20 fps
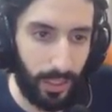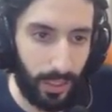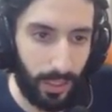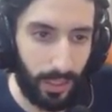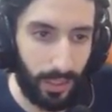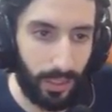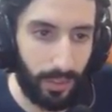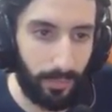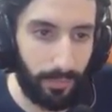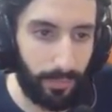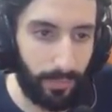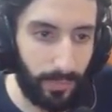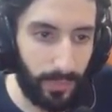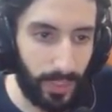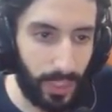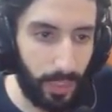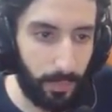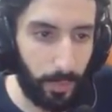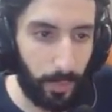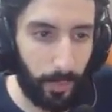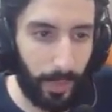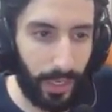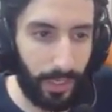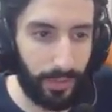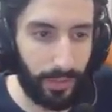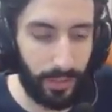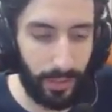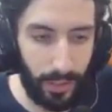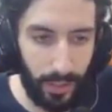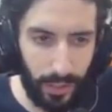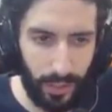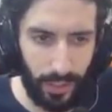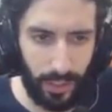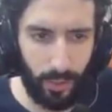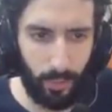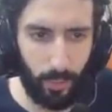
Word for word: Um, keep in mind that in Guild